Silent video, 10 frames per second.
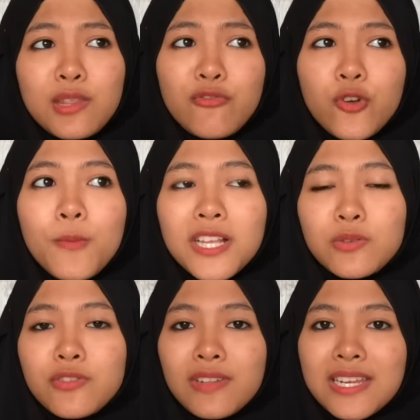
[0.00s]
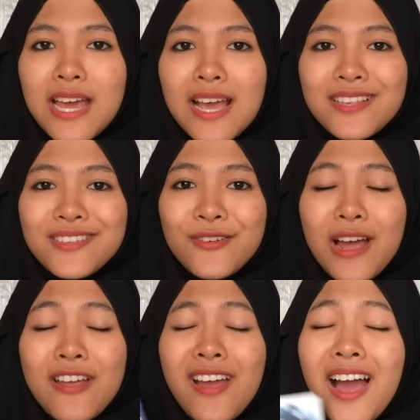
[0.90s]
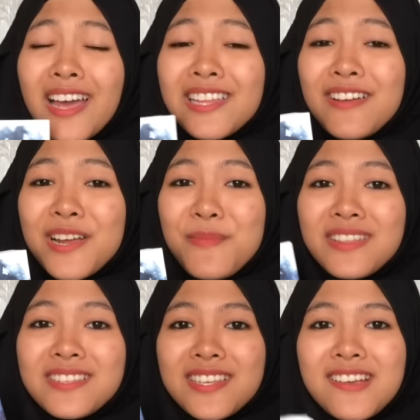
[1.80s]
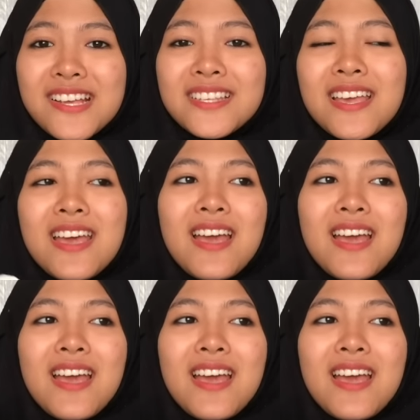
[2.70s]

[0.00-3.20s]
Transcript: The romance was really nice, so I highly recommend this series.